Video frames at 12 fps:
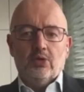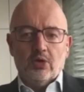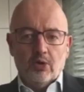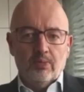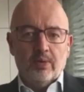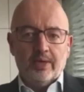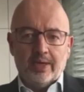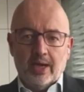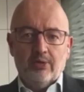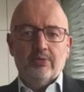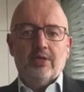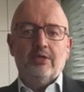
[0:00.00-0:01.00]
the global
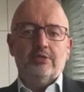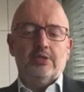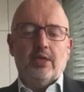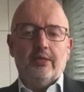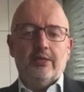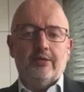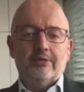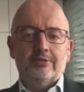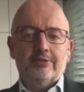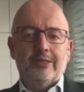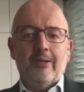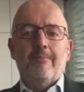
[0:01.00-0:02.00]
accounting
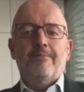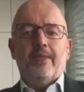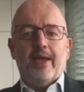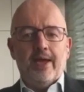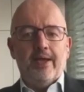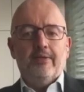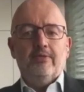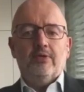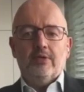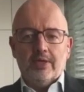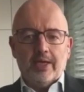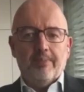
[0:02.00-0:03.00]
standards, and
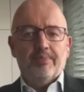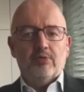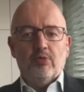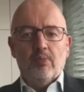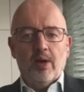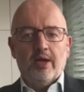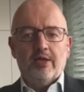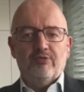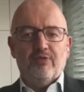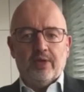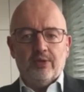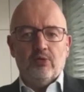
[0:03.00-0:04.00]
the capital
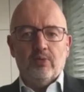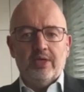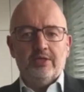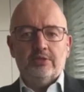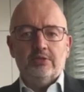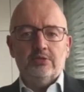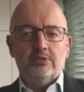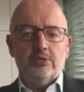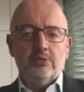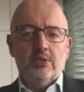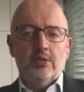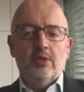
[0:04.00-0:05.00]
market valuations
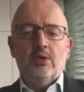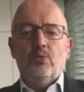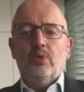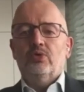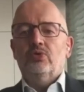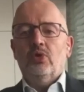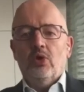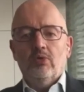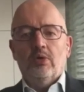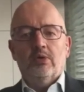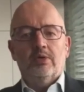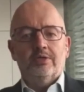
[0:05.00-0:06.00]
will no
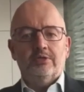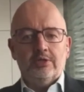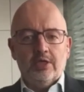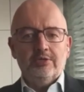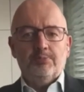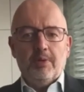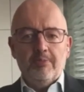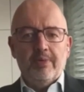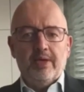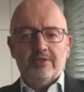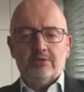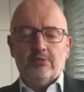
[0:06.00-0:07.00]
longer just be
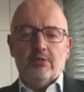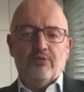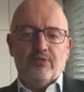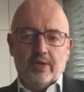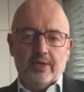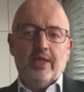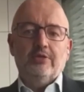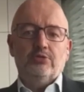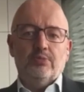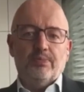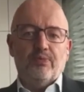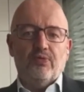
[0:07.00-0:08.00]
based on the
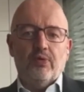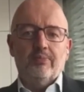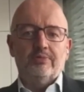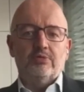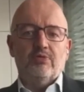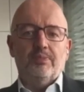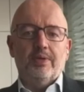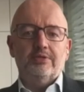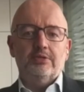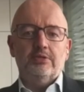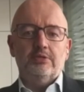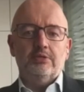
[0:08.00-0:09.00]
financial performance of
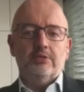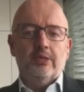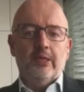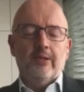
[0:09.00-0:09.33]
business,